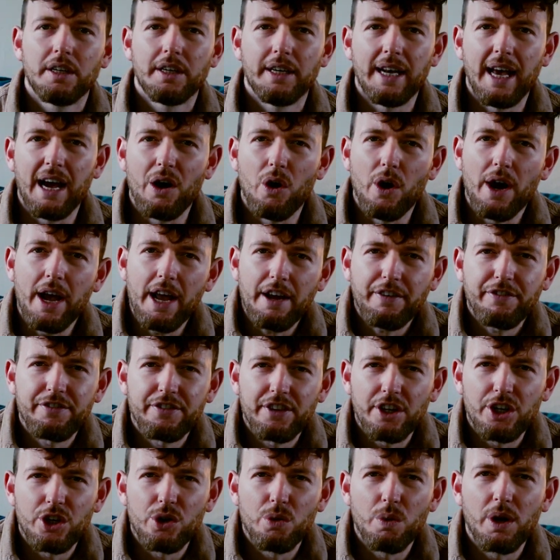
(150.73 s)
Now,
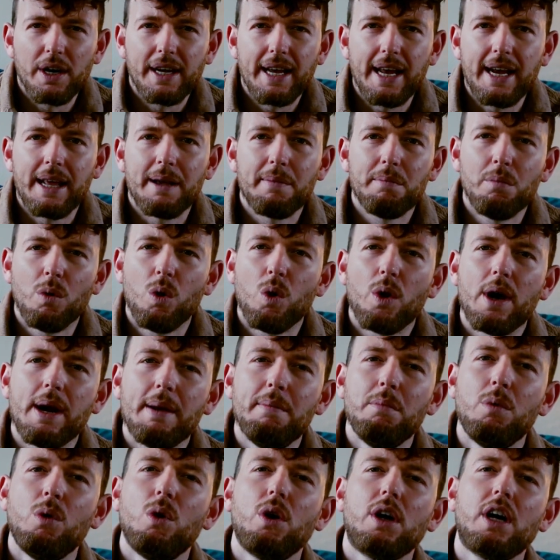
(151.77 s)
after you are getting more
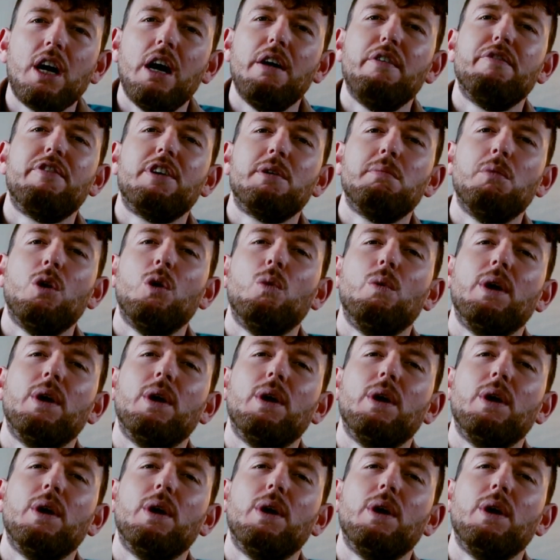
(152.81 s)
and more comfortable